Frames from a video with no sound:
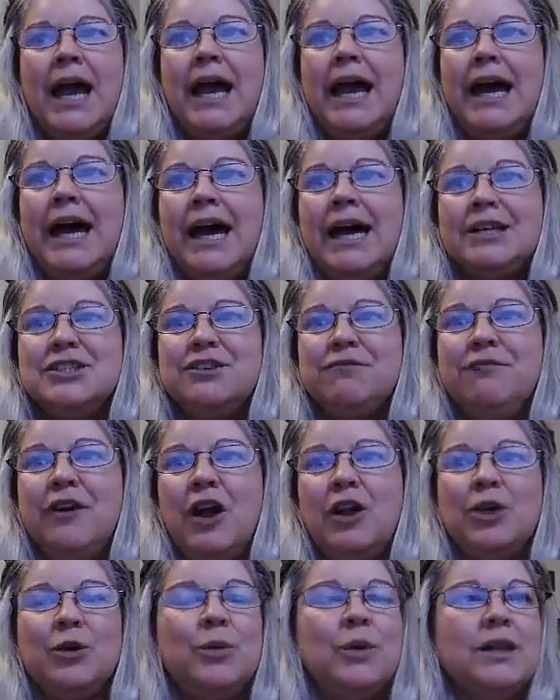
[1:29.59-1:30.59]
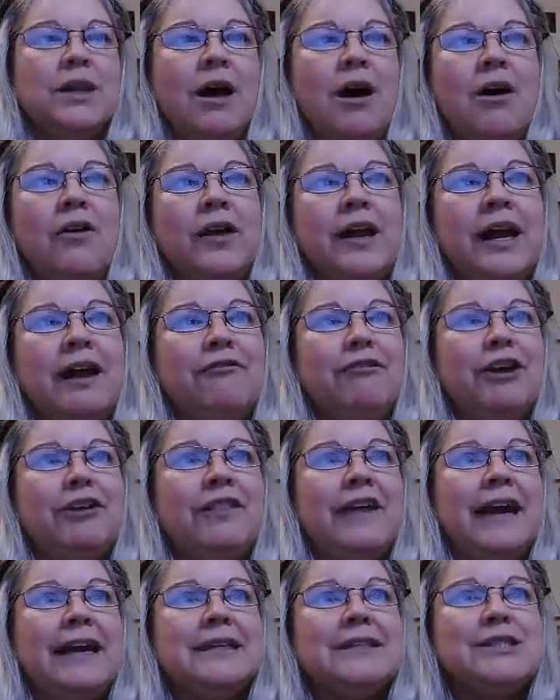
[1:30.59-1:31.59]
to follow along and
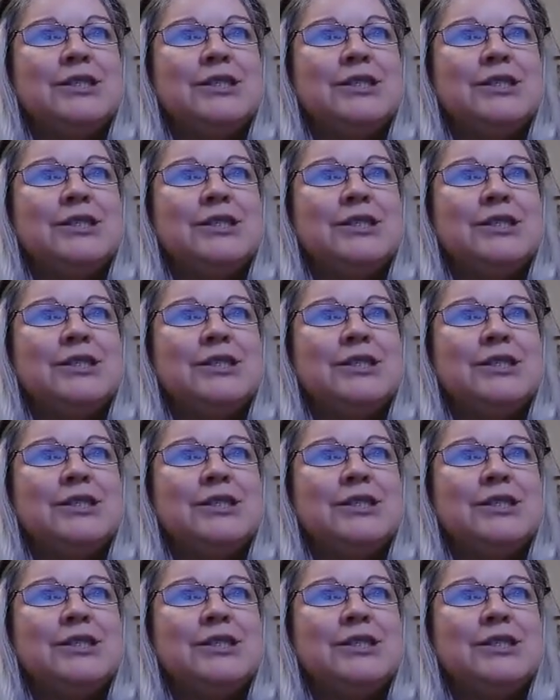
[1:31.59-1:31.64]
everything.